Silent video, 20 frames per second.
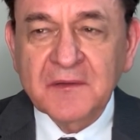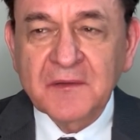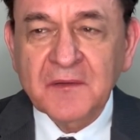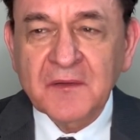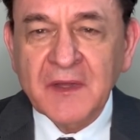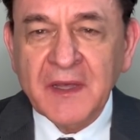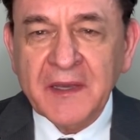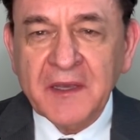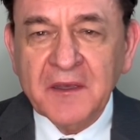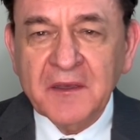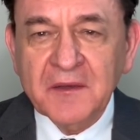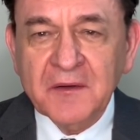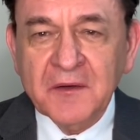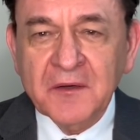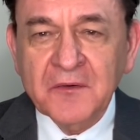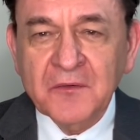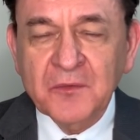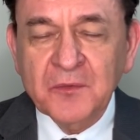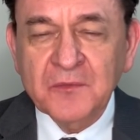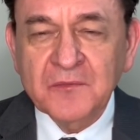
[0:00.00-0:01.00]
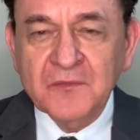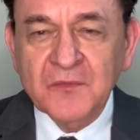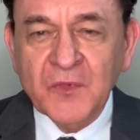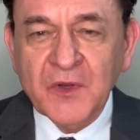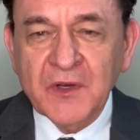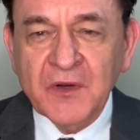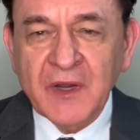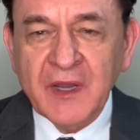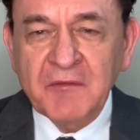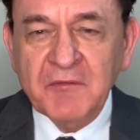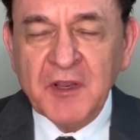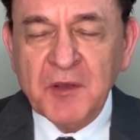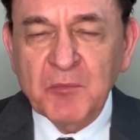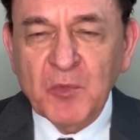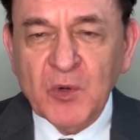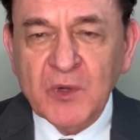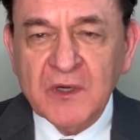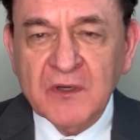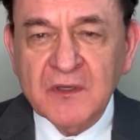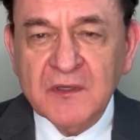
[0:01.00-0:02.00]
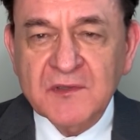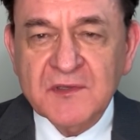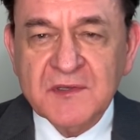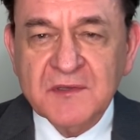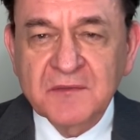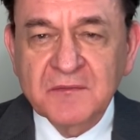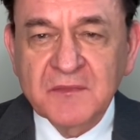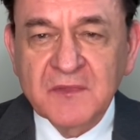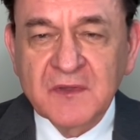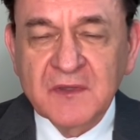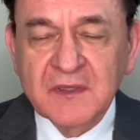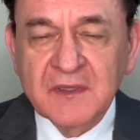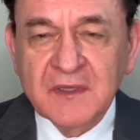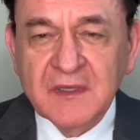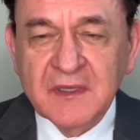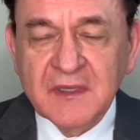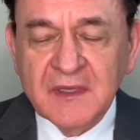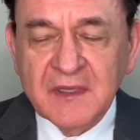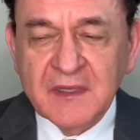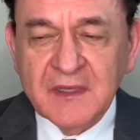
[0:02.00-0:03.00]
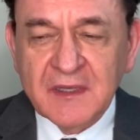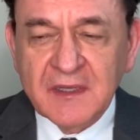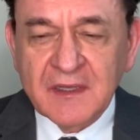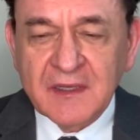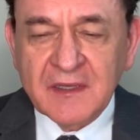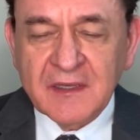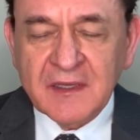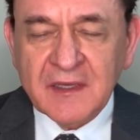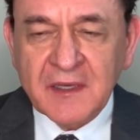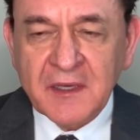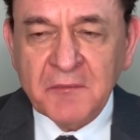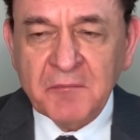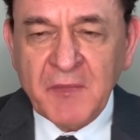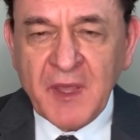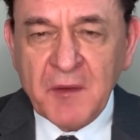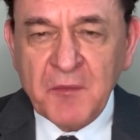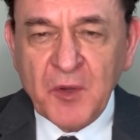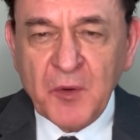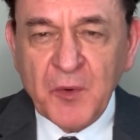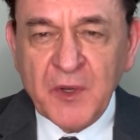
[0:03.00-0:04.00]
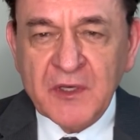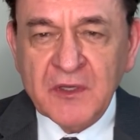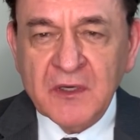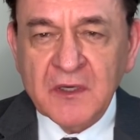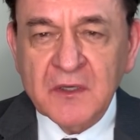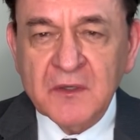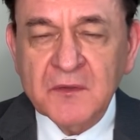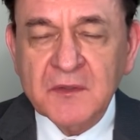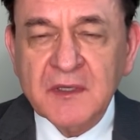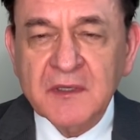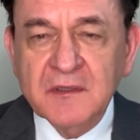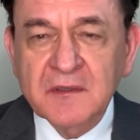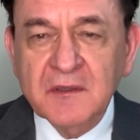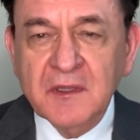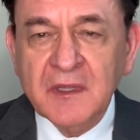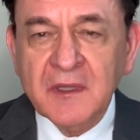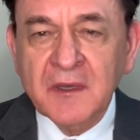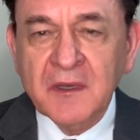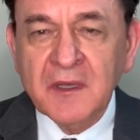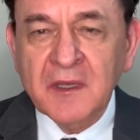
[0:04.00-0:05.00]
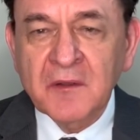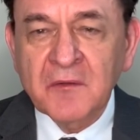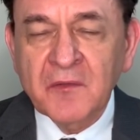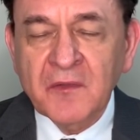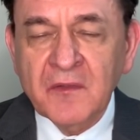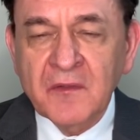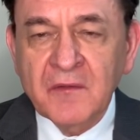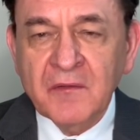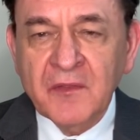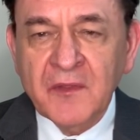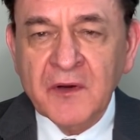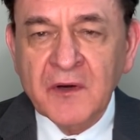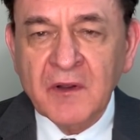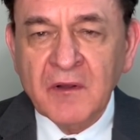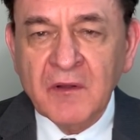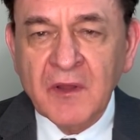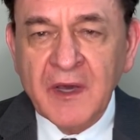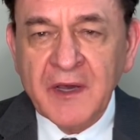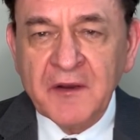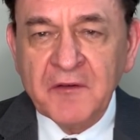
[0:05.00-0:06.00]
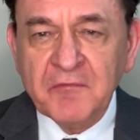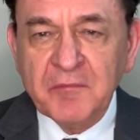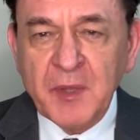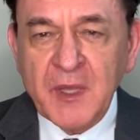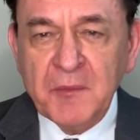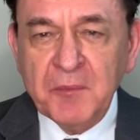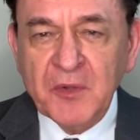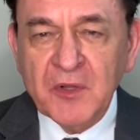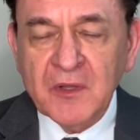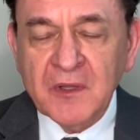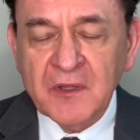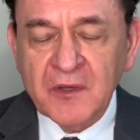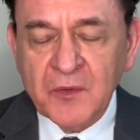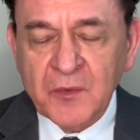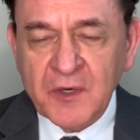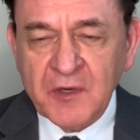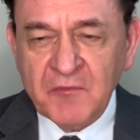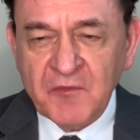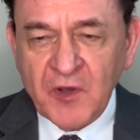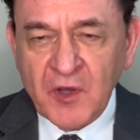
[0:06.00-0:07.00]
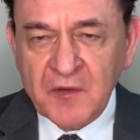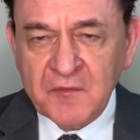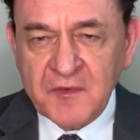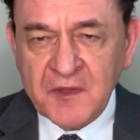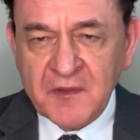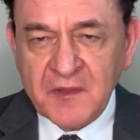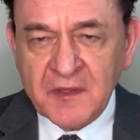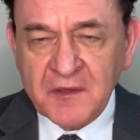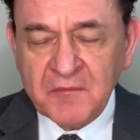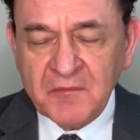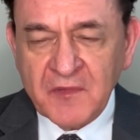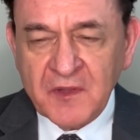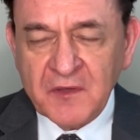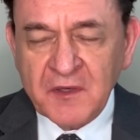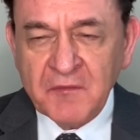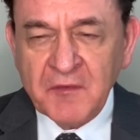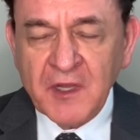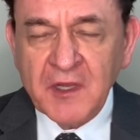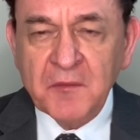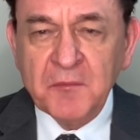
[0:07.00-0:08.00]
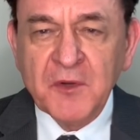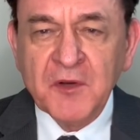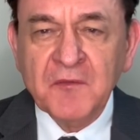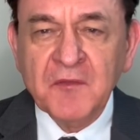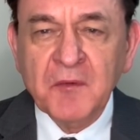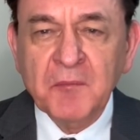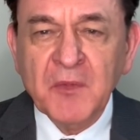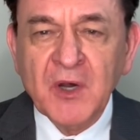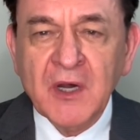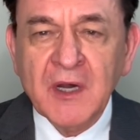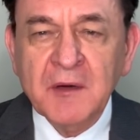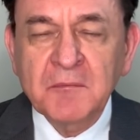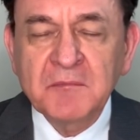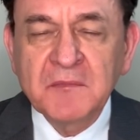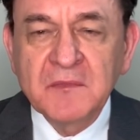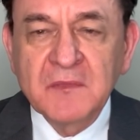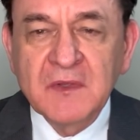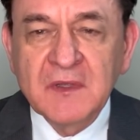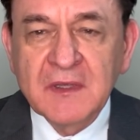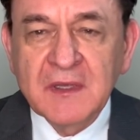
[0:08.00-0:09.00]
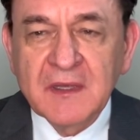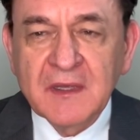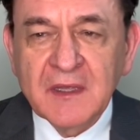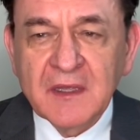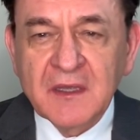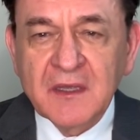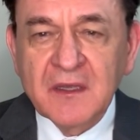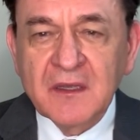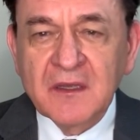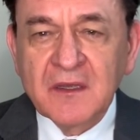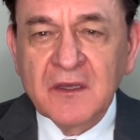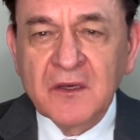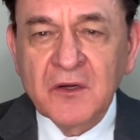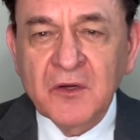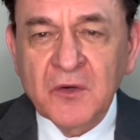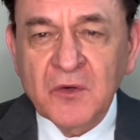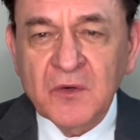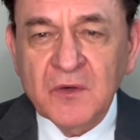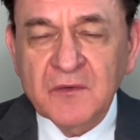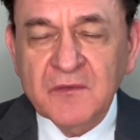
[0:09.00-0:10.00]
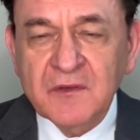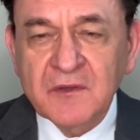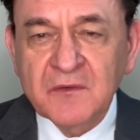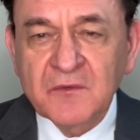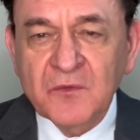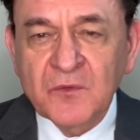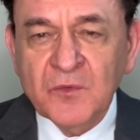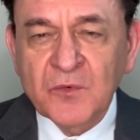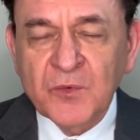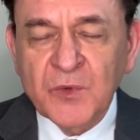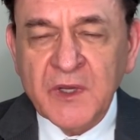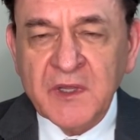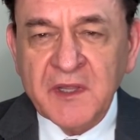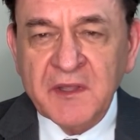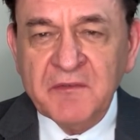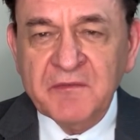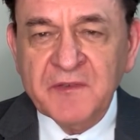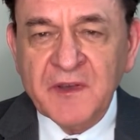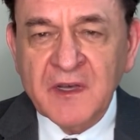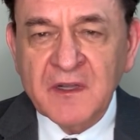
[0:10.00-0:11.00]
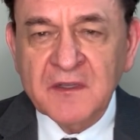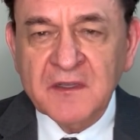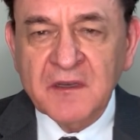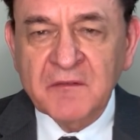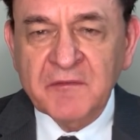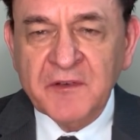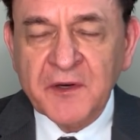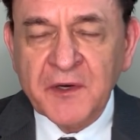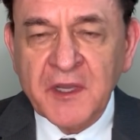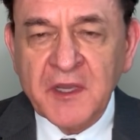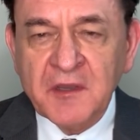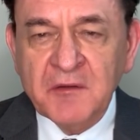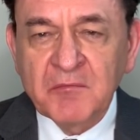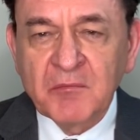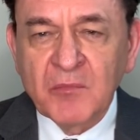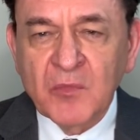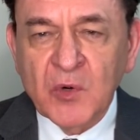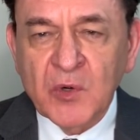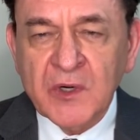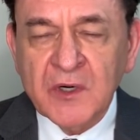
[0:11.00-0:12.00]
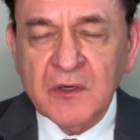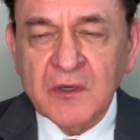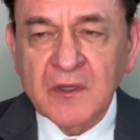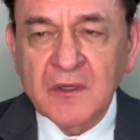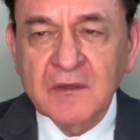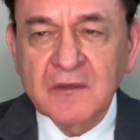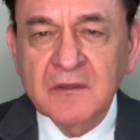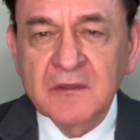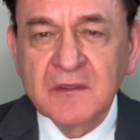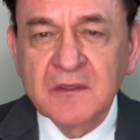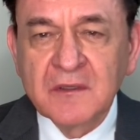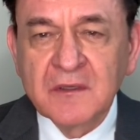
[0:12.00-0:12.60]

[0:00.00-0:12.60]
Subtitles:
like we don't have any morals, and maybe we don't. There are a lot of people who were involved in the development of the bomb who really felt a very moral,